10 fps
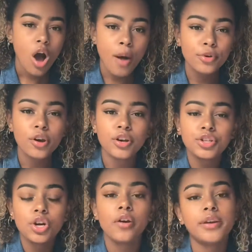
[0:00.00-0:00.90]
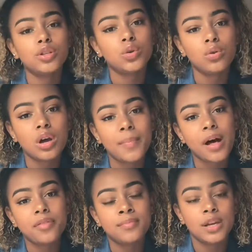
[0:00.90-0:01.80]
I'm going to try and talk
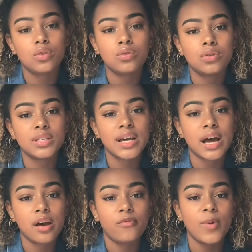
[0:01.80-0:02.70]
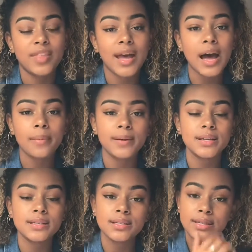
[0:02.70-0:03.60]
about them in order of when they
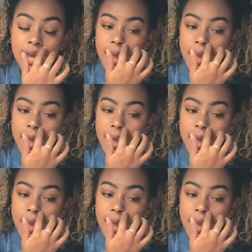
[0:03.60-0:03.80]
happened,